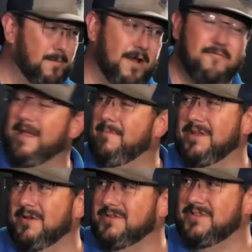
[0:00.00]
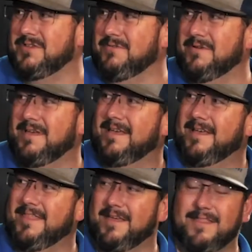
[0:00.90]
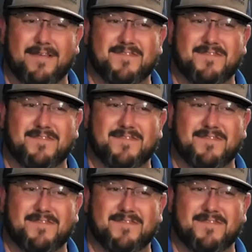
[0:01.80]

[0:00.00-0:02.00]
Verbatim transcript: my family knows you too. They, yeah.